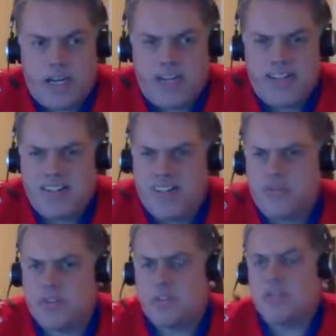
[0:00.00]
kind of
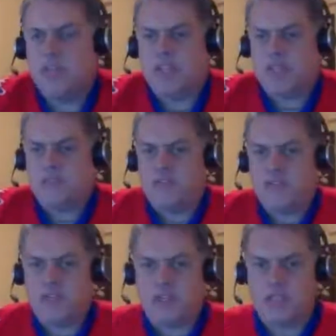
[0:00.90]
sounds to me like if
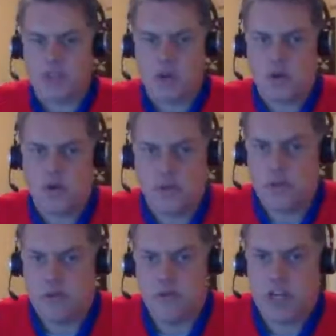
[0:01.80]
there's a list called
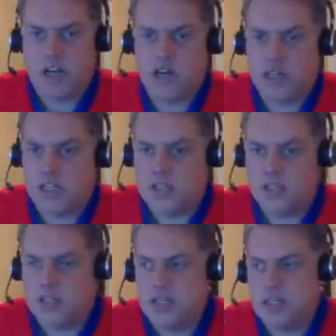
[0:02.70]
the retired
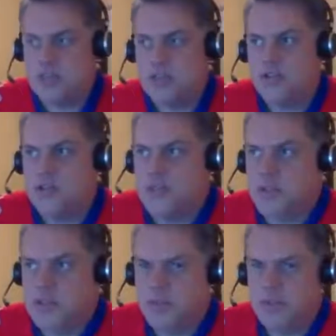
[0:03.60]
list, it shouldn't
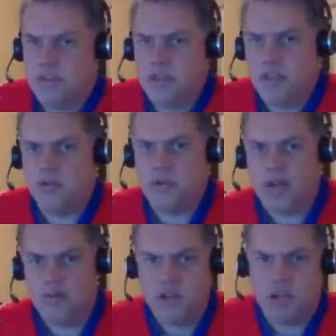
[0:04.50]
be something that you're
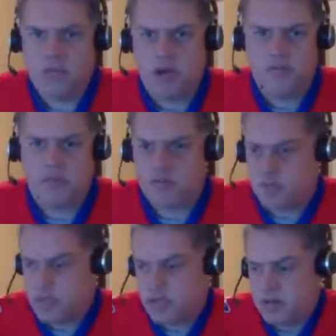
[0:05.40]
allowed to come off
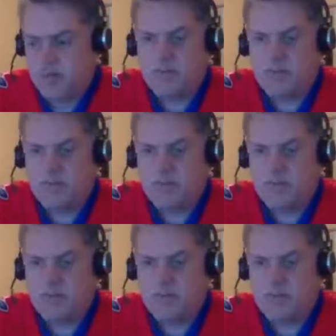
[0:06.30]
of. But